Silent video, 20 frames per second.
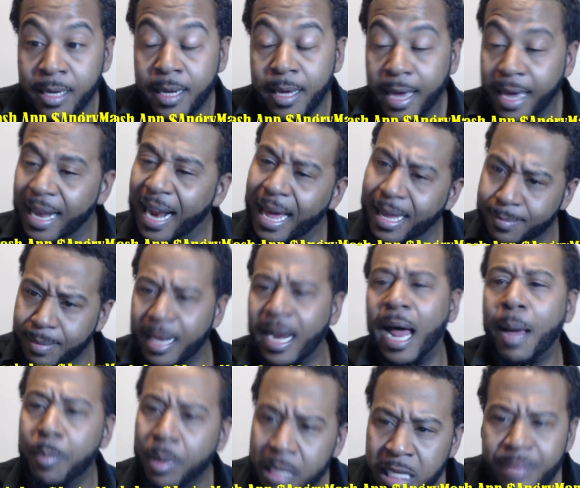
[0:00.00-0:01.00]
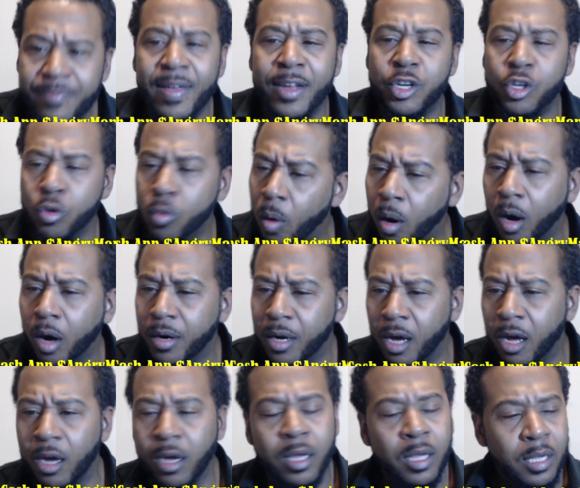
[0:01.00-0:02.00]
And I believe that you are,
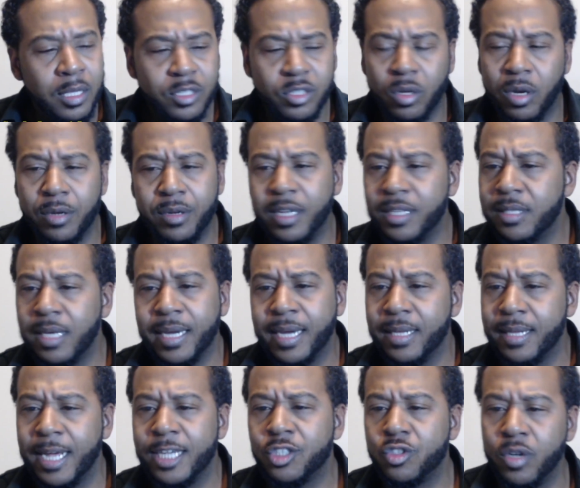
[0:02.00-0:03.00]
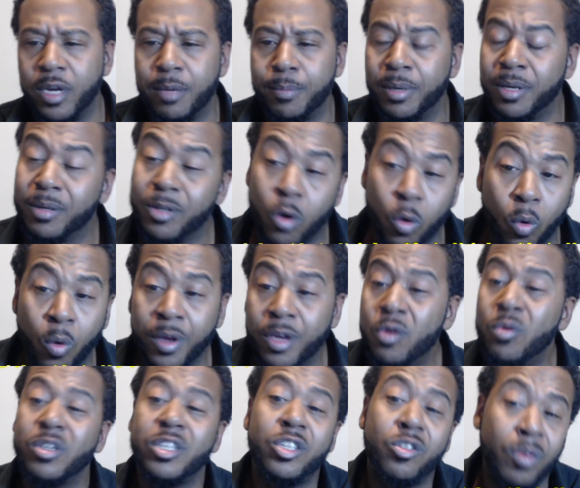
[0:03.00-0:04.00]
dog. So let's not get that straight. But Corey, you
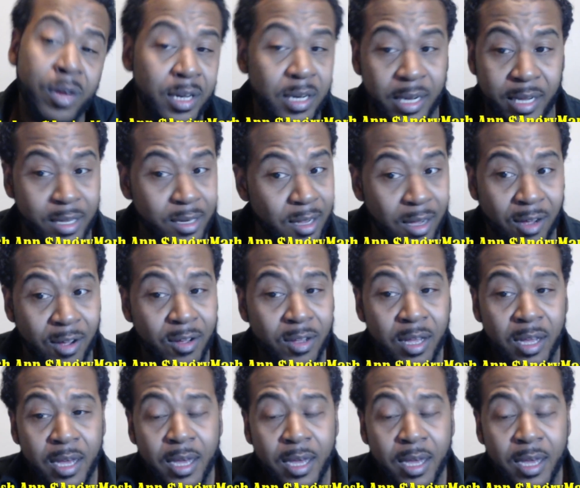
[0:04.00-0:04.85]
a street nigga, dog.